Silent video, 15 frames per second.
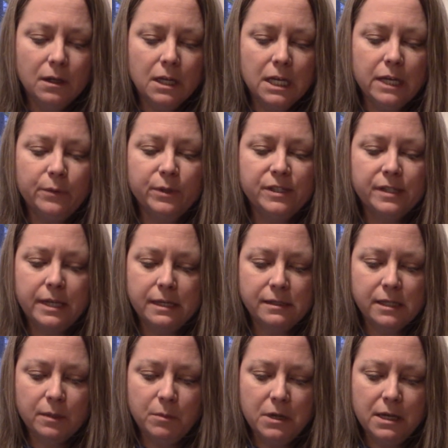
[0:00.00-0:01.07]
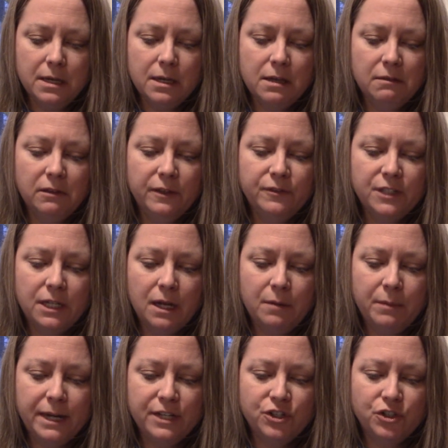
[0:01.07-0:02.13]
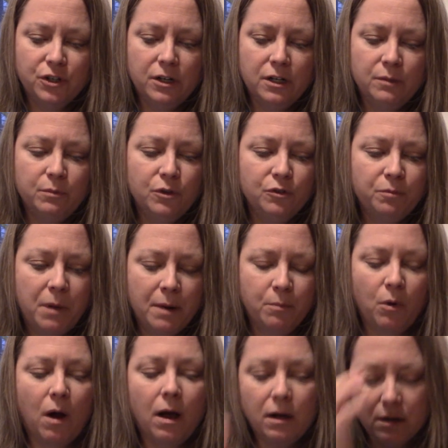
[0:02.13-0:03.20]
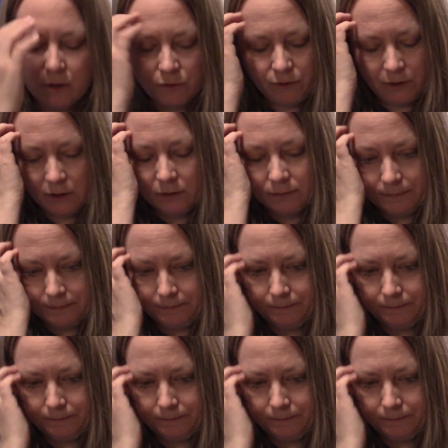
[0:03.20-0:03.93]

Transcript: He was kissing me. He lifted up my shirt and moved my bra over,